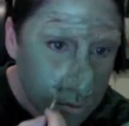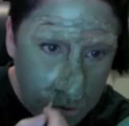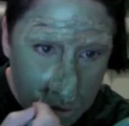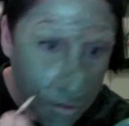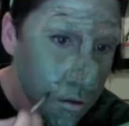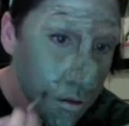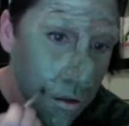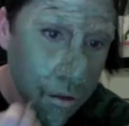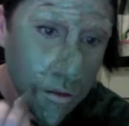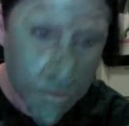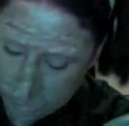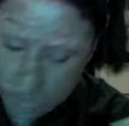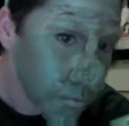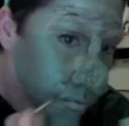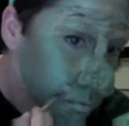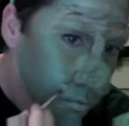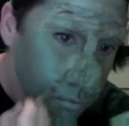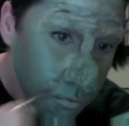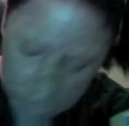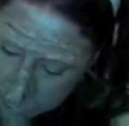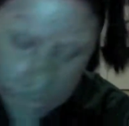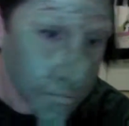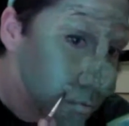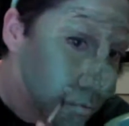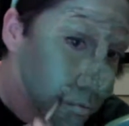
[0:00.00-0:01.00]
Now I'm
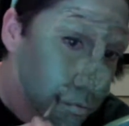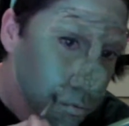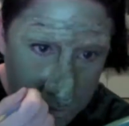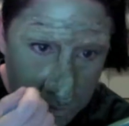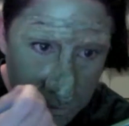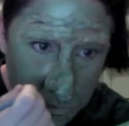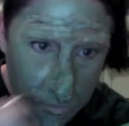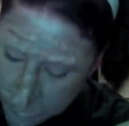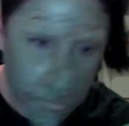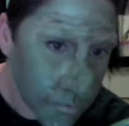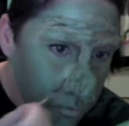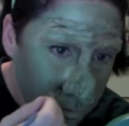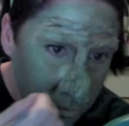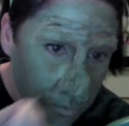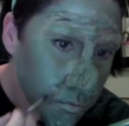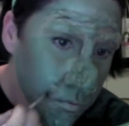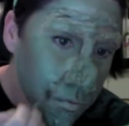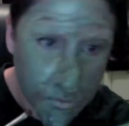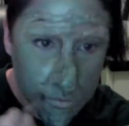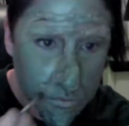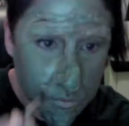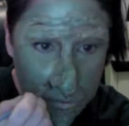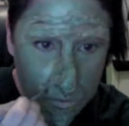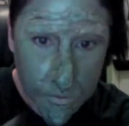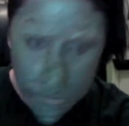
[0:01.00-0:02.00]
creating some
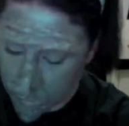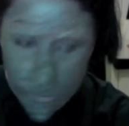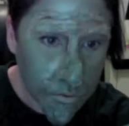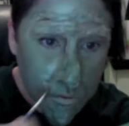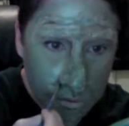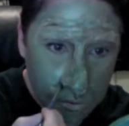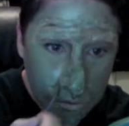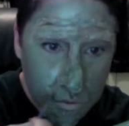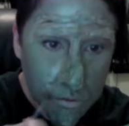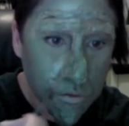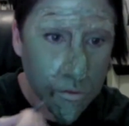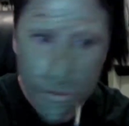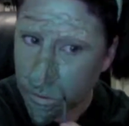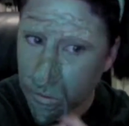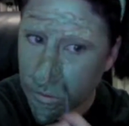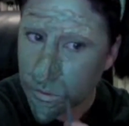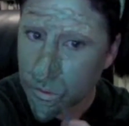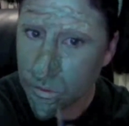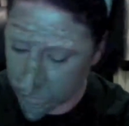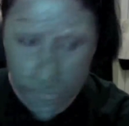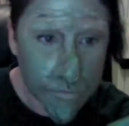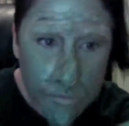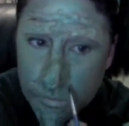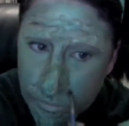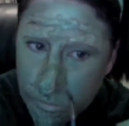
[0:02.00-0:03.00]
frown lines. If
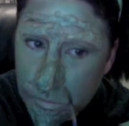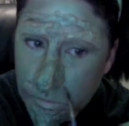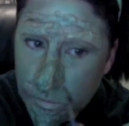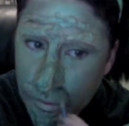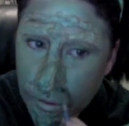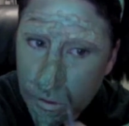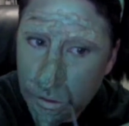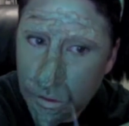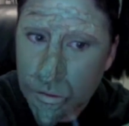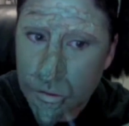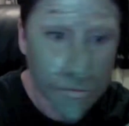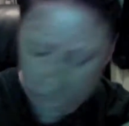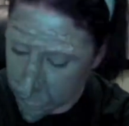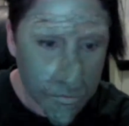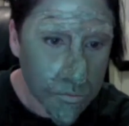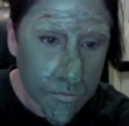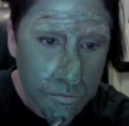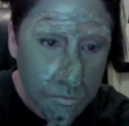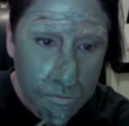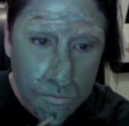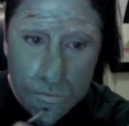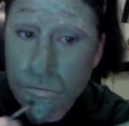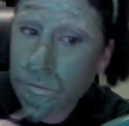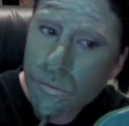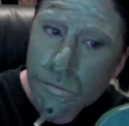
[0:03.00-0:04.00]
you smile
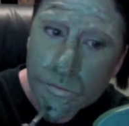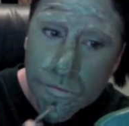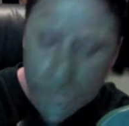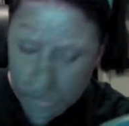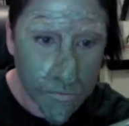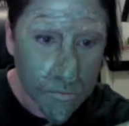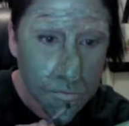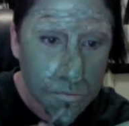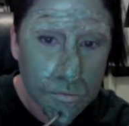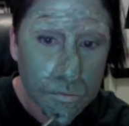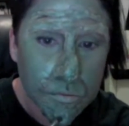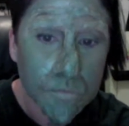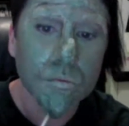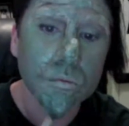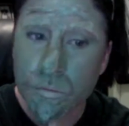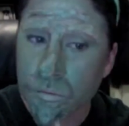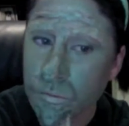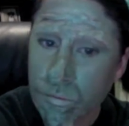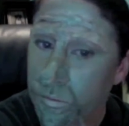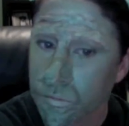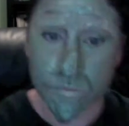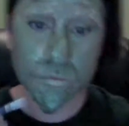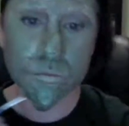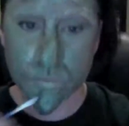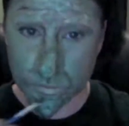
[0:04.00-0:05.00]
and just put
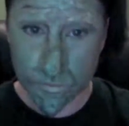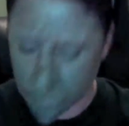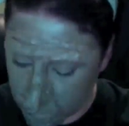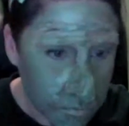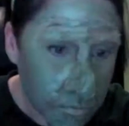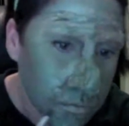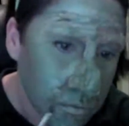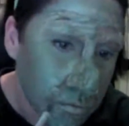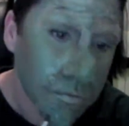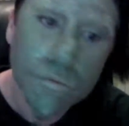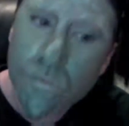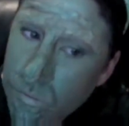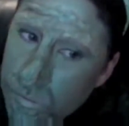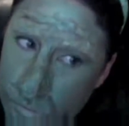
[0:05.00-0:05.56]
the